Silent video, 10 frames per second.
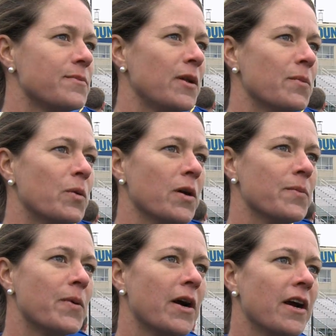been an
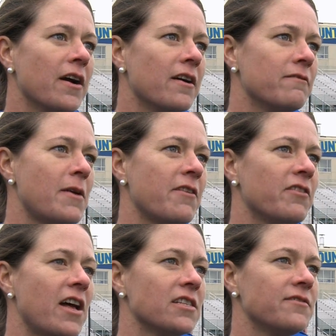important part of my
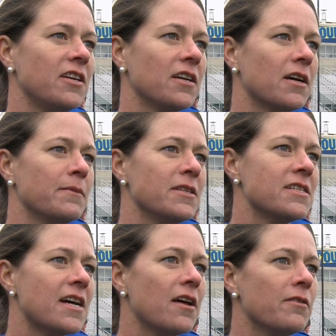philosophy in coming
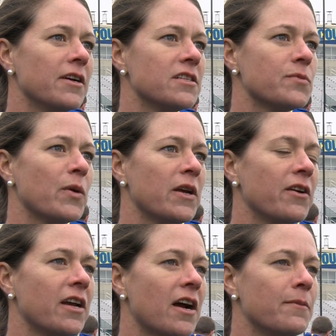to Delaware is to play
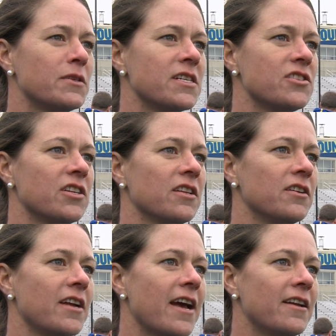great competition and
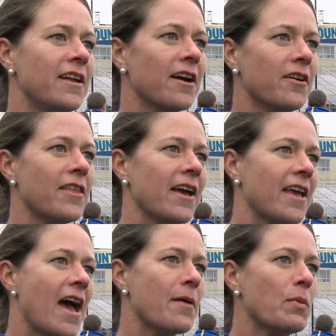learn how to narrow that
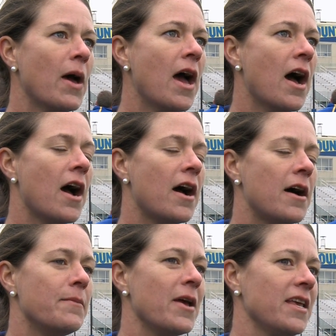gap
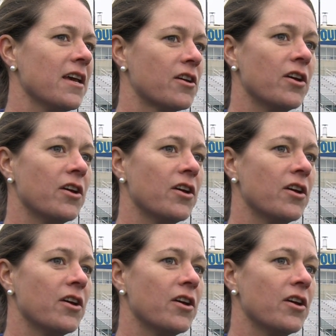um, and get